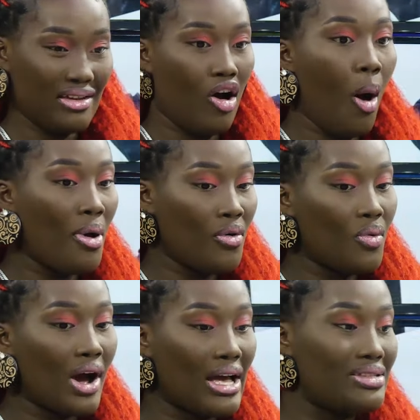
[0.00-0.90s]
or be
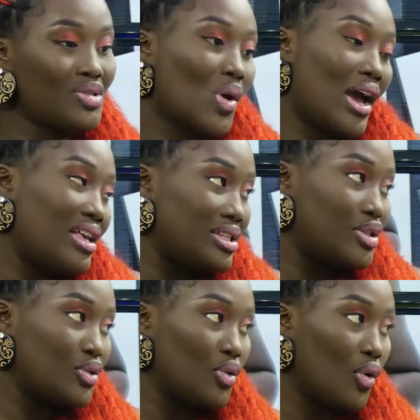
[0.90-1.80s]
more as you are easy
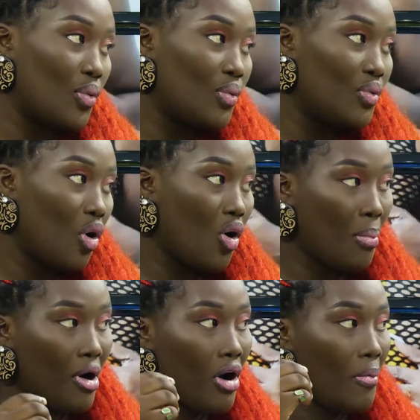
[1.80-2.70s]
to go, or
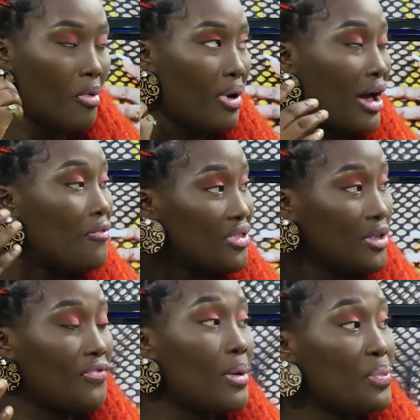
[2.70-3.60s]
be have a
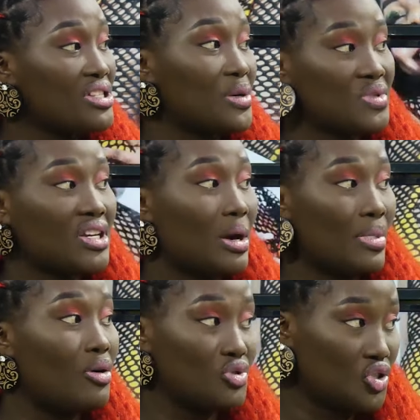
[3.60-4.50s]
different perception
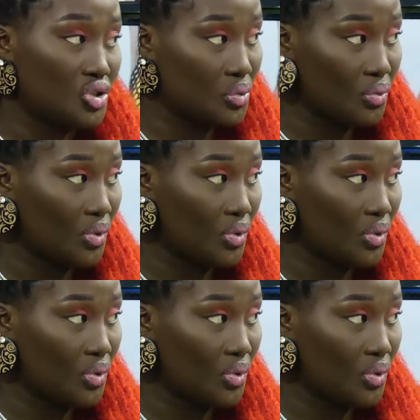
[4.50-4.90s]
about you.